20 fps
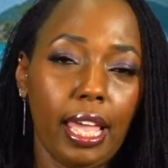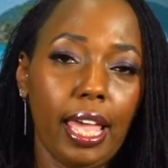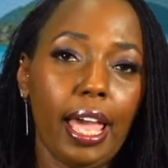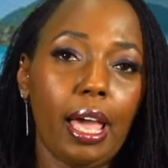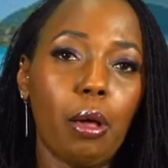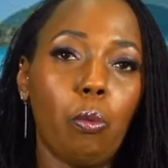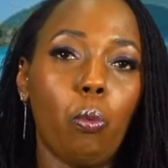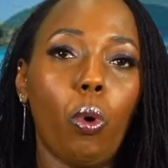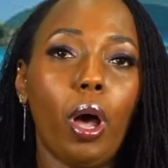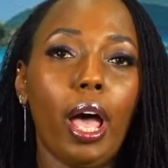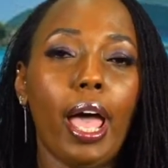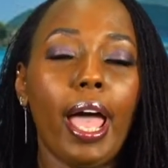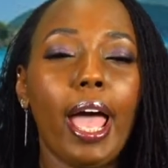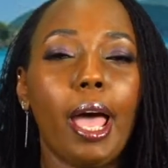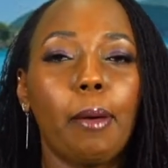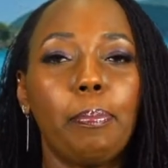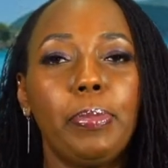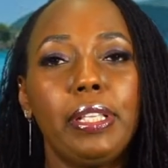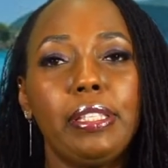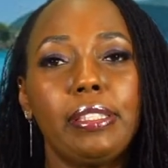And what
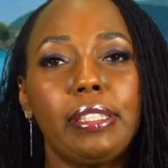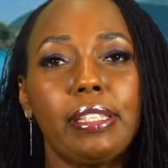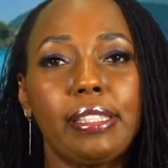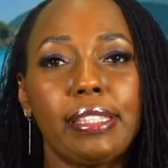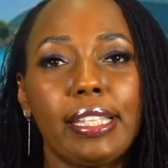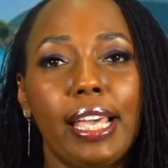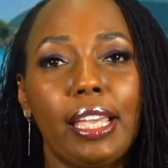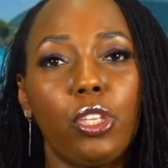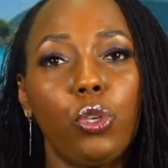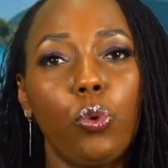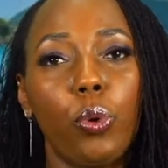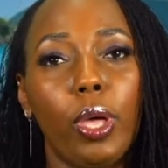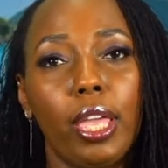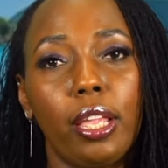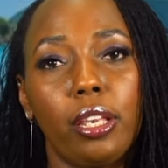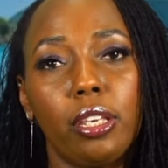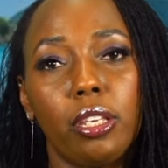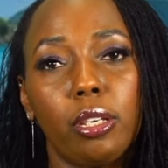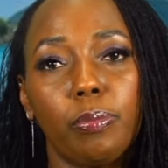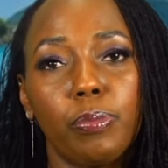happens is that you
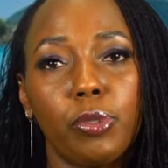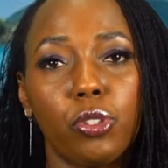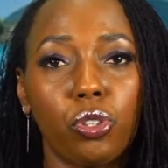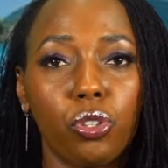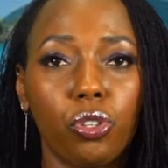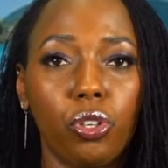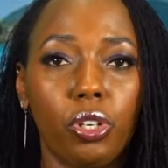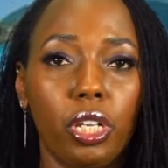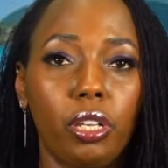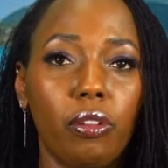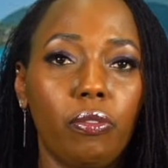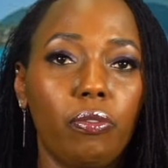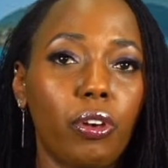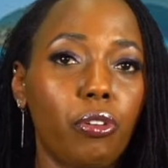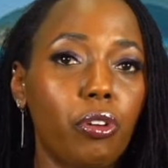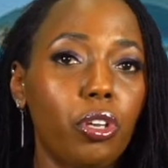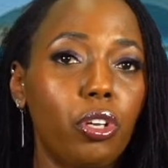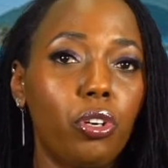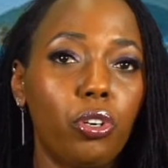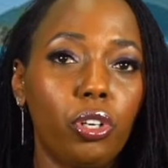end up turning
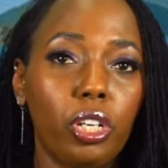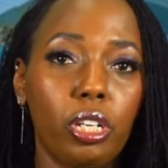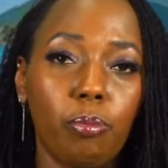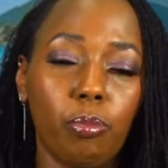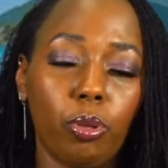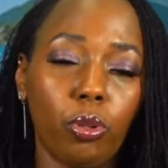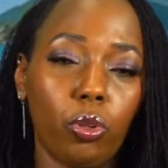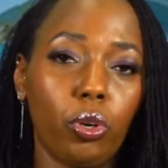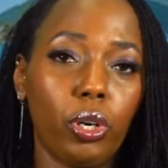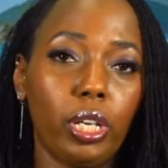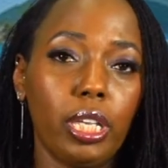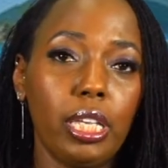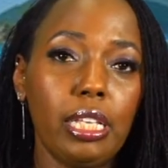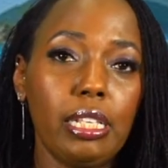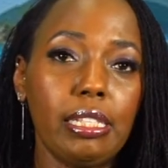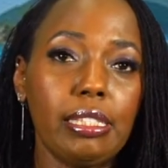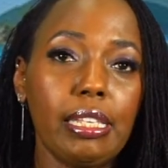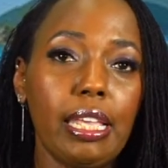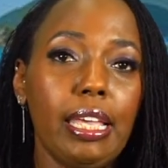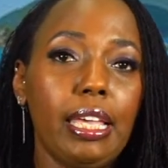very good
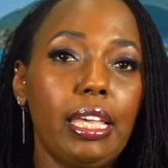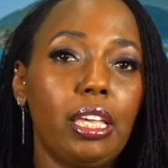employees